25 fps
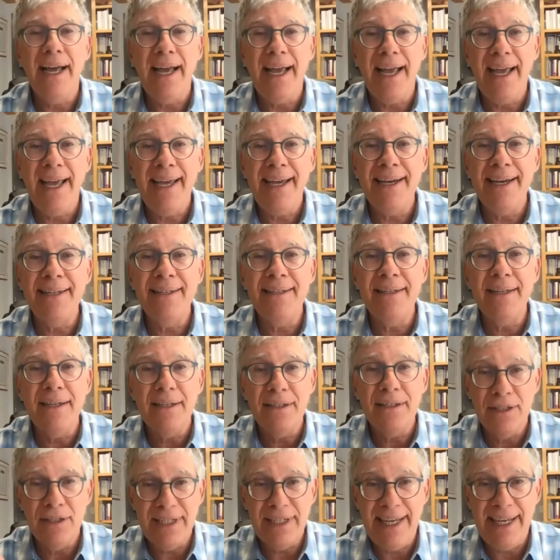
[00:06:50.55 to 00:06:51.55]
And
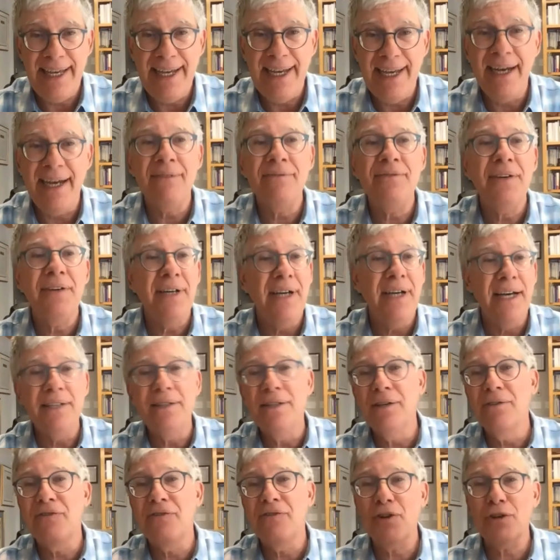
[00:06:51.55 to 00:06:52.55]
to have a
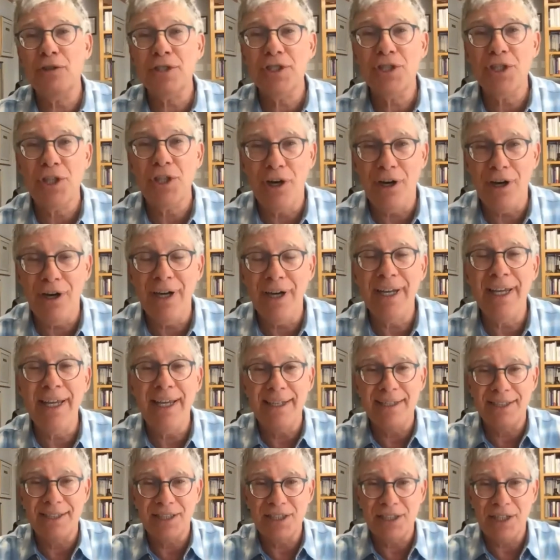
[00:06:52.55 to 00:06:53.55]
diverse
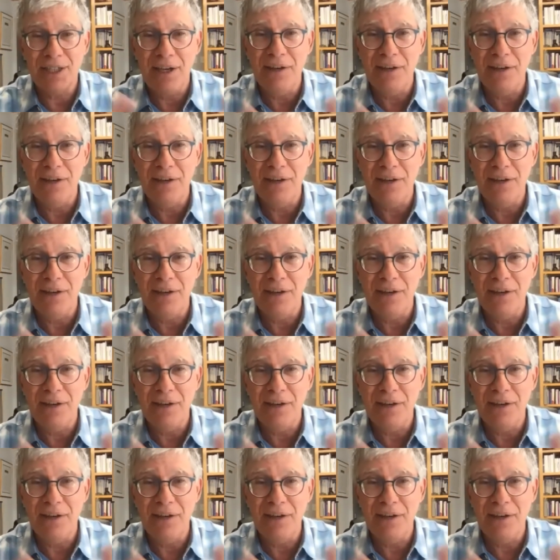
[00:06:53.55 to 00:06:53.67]
audience